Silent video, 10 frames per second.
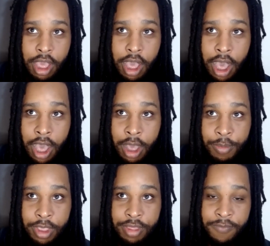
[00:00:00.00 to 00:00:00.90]
Um,
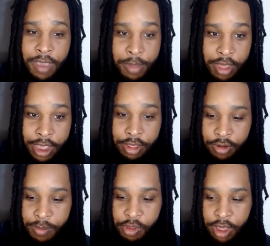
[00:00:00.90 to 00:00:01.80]
there's a famous ice
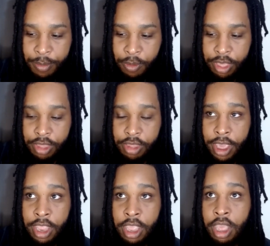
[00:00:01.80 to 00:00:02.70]
cream shop on the
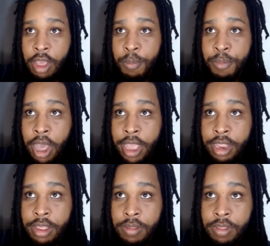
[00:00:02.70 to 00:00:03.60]
site,
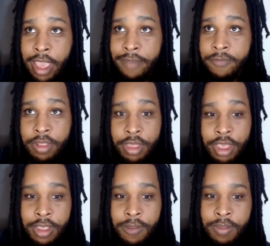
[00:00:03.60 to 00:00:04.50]
but
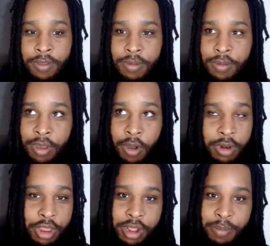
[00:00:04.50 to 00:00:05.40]
definitely
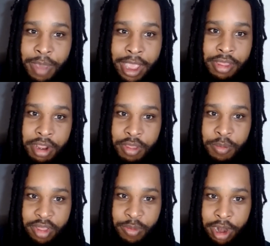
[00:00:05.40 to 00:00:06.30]
go to see the mansion. It's
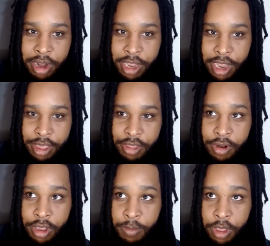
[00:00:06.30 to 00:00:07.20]
much better than the ice
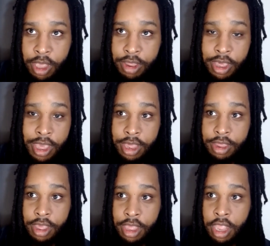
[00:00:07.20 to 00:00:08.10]
cream. It's in
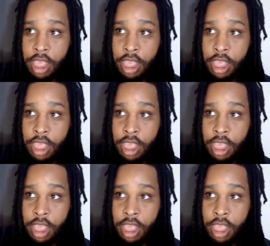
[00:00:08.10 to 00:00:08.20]
Kingston.